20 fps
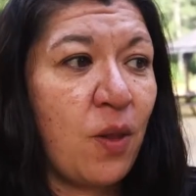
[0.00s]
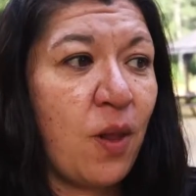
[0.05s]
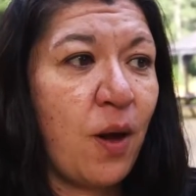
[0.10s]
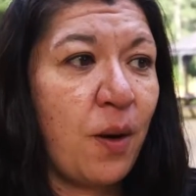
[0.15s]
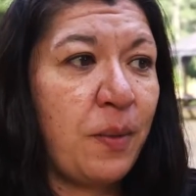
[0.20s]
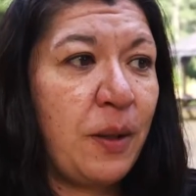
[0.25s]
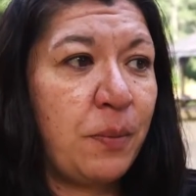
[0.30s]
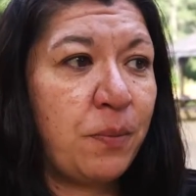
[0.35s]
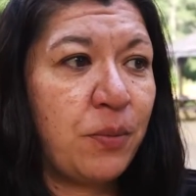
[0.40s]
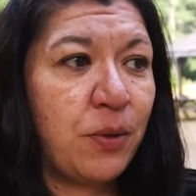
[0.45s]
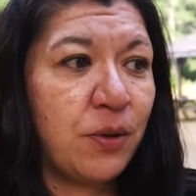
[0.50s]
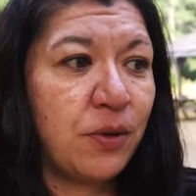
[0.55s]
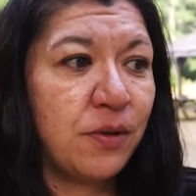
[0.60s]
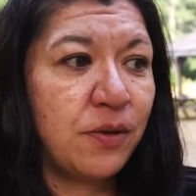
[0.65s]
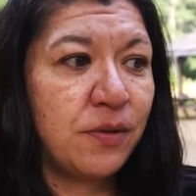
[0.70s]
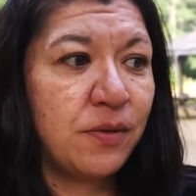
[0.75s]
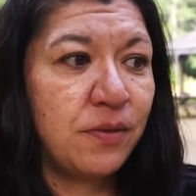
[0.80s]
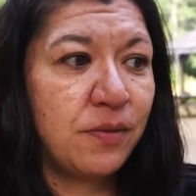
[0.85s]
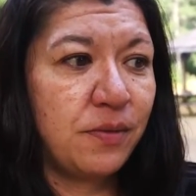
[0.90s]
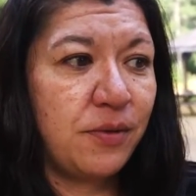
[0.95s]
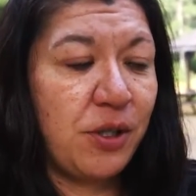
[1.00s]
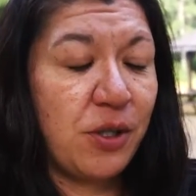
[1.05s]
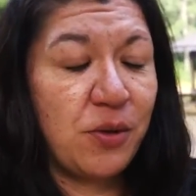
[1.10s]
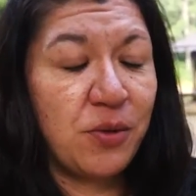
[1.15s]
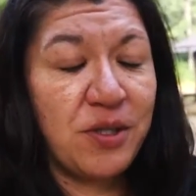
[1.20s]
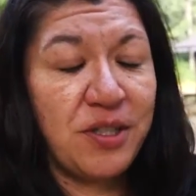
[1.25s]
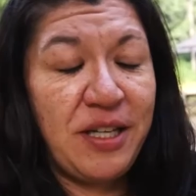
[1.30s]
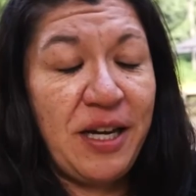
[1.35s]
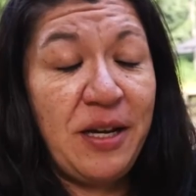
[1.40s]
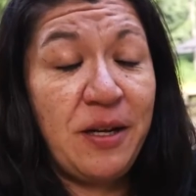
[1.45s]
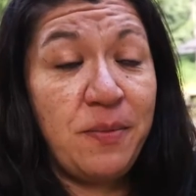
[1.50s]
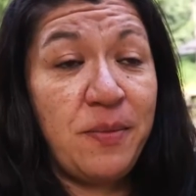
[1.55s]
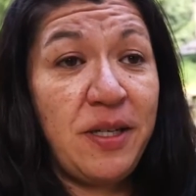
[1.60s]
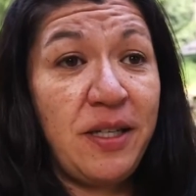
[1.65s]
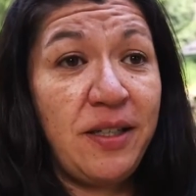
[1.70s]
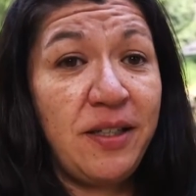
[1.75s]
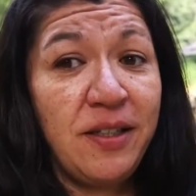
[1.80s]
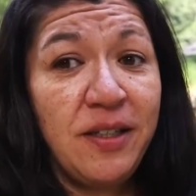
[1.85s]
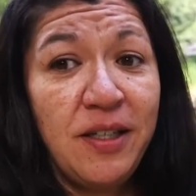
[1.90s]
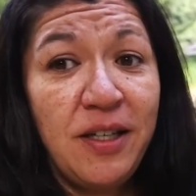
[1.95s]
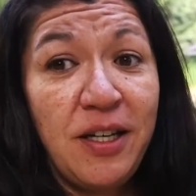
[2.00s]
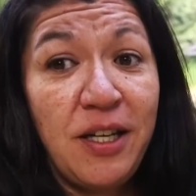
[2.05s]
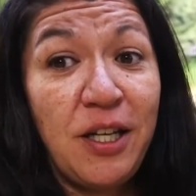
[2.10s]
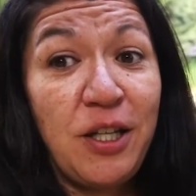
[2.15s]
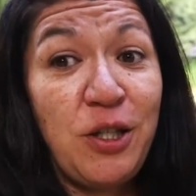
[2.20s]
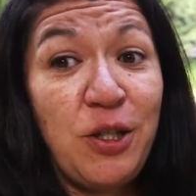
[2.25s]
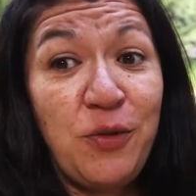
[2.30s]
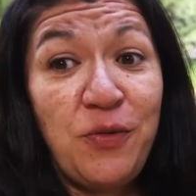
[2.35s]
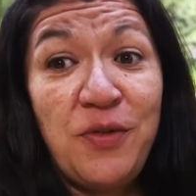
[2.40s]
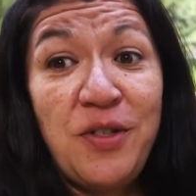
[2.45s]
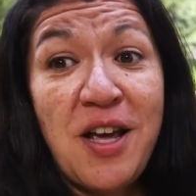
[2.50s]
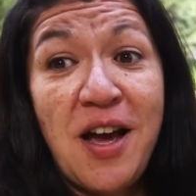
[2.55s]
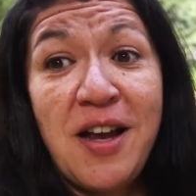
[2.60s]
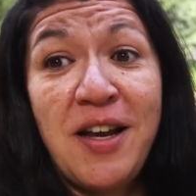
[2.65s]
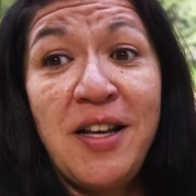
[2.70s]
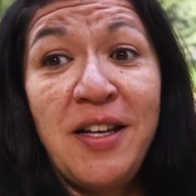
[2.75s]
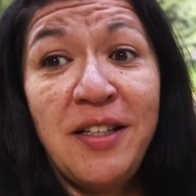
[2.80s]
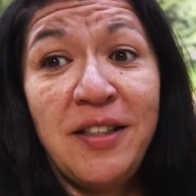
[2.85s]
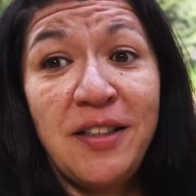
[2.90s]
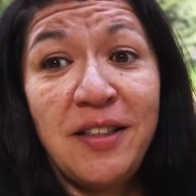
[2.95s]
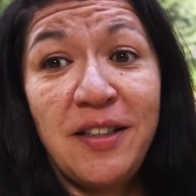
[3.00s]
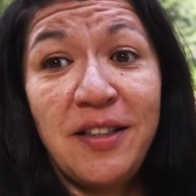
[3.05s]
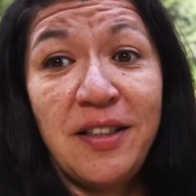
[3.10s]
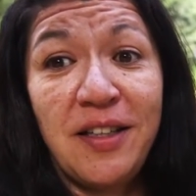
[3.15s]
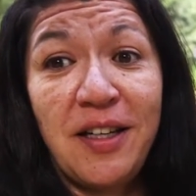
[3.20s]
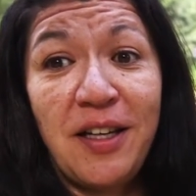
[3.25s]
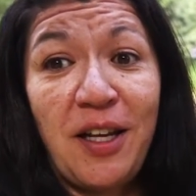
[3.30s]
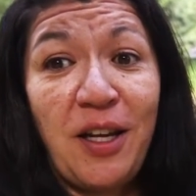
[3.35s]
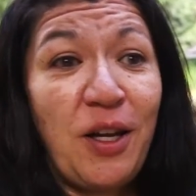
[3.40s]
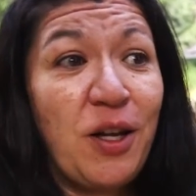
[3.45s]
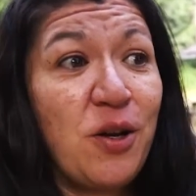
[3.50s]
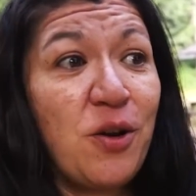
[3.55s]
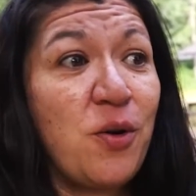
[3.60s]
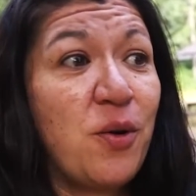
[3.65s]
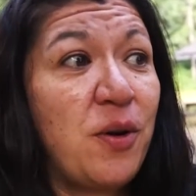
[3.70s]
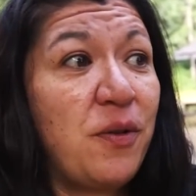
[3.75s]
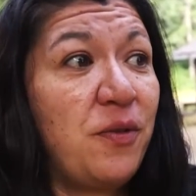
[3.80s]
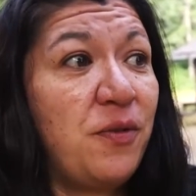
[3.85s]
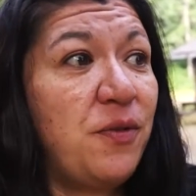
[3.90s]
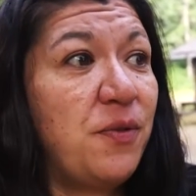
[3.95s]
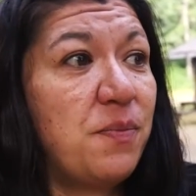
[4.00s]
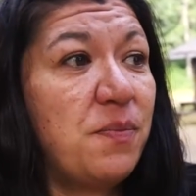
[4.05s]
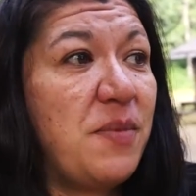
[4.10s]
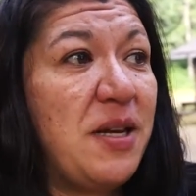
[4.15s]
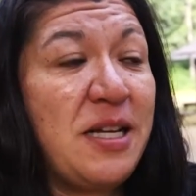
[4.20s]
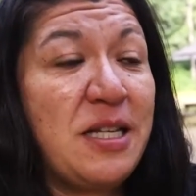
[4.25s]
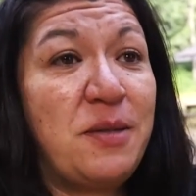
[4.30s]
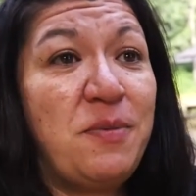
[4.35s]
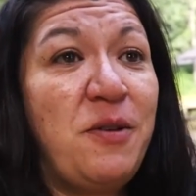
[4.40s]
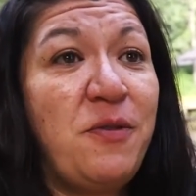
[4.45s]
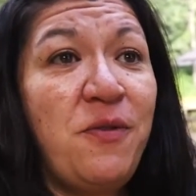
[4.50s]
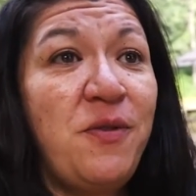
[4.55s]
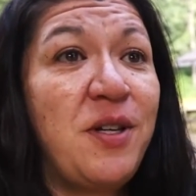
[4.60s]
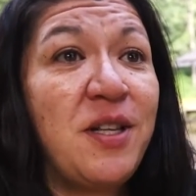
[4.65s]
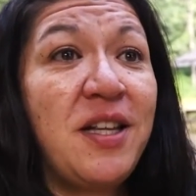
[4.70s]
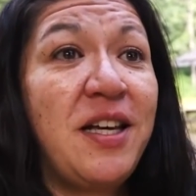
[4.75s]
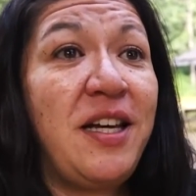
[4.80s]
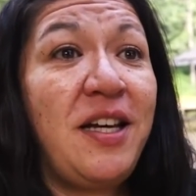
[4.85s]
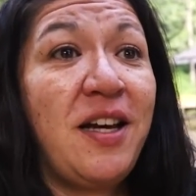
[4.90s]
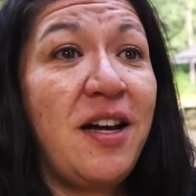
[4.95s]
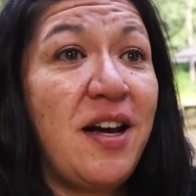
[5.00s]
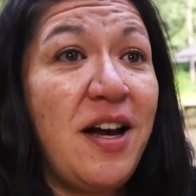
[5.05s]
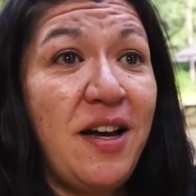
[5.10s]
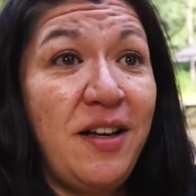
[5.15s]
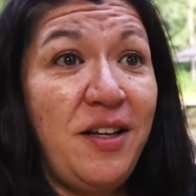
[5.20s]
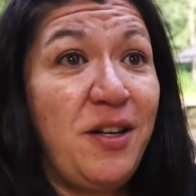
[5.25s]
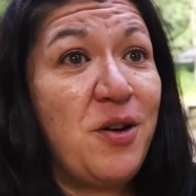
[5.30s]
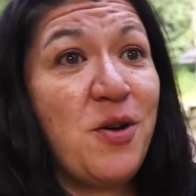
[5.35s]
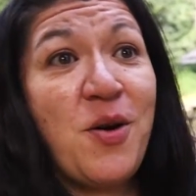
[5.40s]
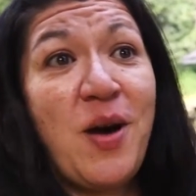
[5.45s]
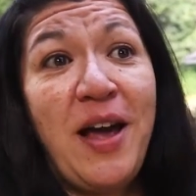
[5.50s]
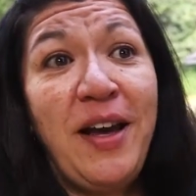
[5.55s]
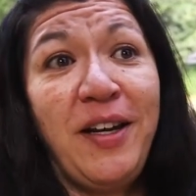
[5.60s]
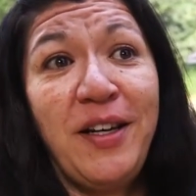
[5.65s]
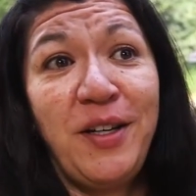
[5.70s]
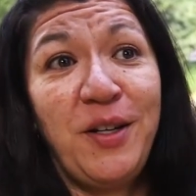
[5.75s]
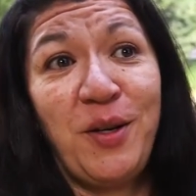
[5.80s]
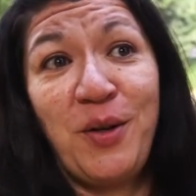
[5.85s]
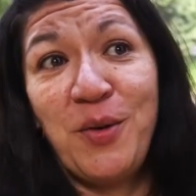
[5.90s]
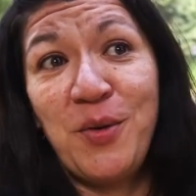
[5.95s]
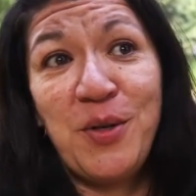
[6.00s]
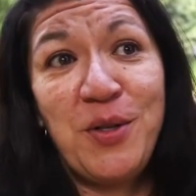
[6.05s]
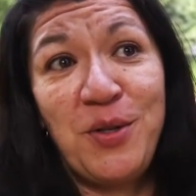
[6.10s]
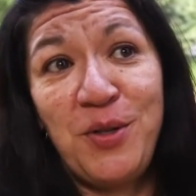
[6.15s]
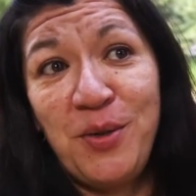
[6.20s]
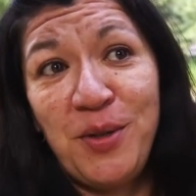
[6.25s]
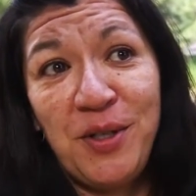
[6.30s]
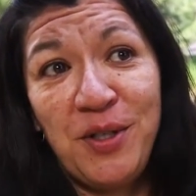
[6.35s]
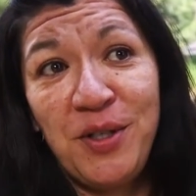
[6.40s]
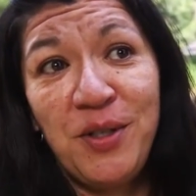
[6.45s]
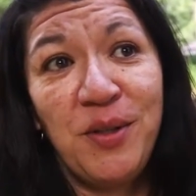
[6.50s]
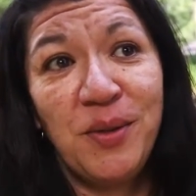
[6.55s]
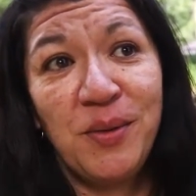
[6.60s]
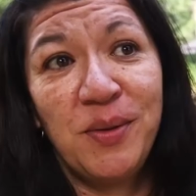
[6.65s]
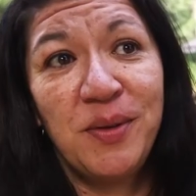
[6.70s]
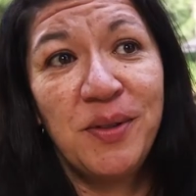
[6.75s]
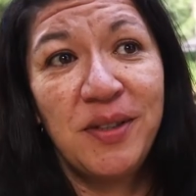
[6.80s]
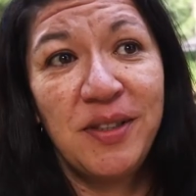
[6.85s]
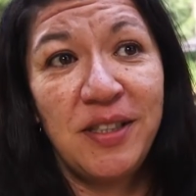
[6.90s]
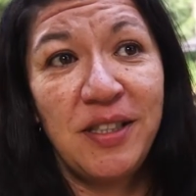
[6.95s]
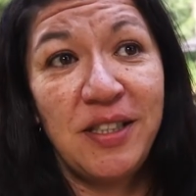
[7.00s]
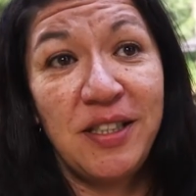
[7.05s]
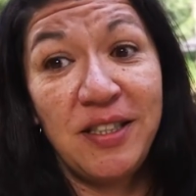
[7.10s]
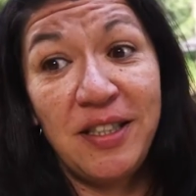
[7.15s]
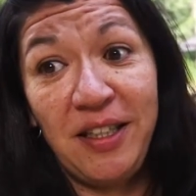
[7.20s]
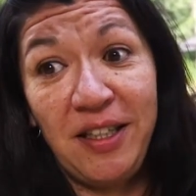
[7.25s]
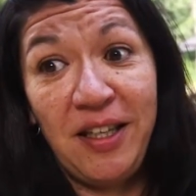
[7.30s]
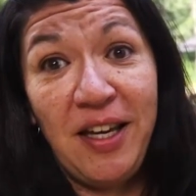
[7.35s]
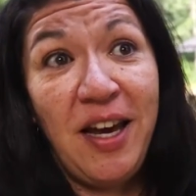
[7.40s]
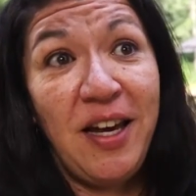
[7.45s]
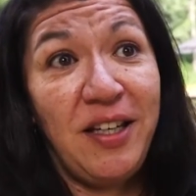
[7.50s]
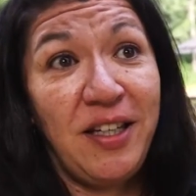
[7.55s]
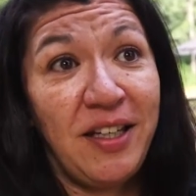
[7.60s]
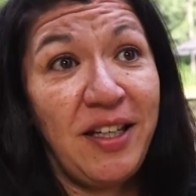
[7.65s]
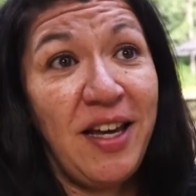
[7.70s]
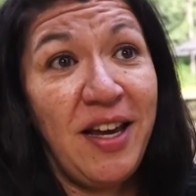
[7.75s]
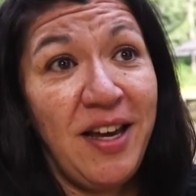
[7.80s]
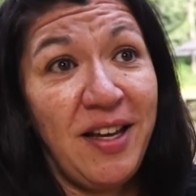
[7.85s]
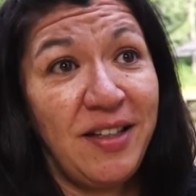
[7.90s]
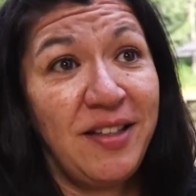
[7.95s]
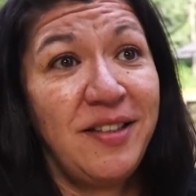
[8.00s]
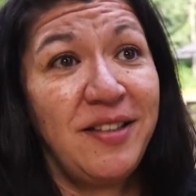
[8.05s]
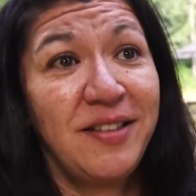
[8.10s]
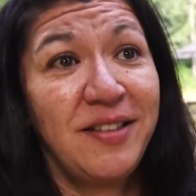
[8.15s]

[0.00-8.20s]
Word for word: a lot of people, you know, say to me, "You've done it." You know, it makes me feel like, you know, I can go and do it too. And it's like, yeah, you can.